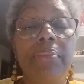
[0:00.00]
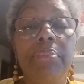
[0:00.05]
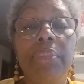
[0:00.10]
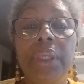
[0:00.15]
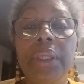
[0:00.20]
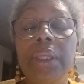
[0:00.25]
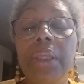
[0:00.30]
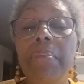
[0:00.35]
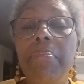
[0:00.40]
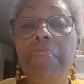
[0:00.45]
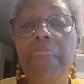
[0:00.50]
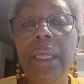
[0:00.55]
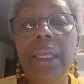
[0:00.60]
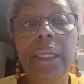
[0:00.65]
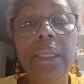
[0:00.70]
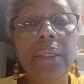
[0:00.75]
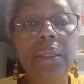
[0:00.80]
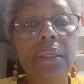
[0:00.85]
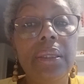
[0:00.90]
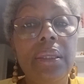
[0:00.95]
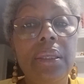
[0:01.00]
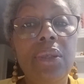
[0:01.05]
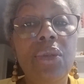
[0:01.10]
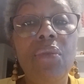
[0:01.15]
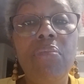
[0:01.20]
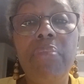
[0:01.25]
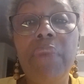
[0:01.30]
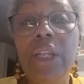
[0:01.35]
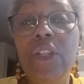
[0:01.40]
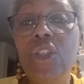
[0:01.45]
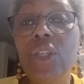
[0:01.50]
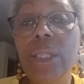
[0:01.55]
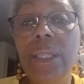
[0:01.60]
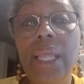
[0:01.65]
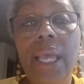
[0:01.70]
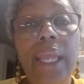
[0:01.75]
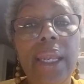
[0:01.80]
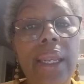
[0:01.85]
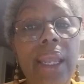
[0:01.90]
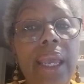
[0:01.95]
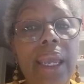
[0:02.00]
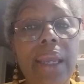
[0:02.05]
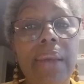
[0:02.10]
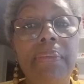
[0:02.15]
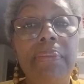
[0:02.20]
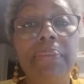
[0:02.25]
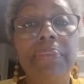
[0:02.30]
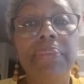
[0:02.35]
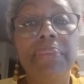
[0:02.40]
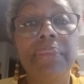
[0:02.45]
but the minute you mention that name,